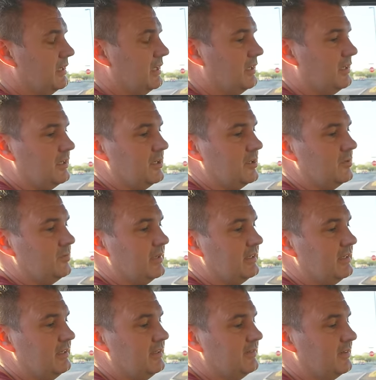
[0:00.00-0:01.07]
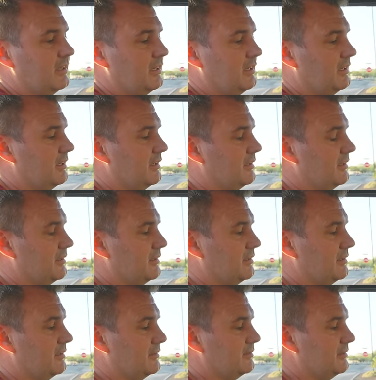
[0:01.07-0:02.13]
um, and he's
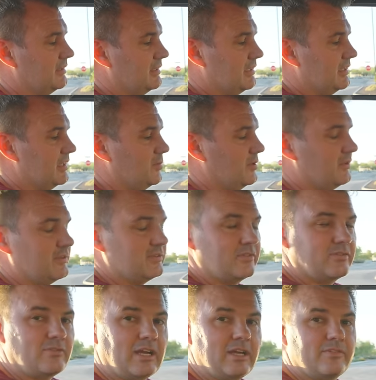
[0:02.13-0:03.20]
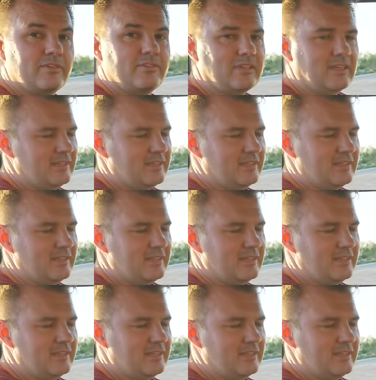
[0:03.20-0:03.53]
uh, gonna be able to just drive this thing.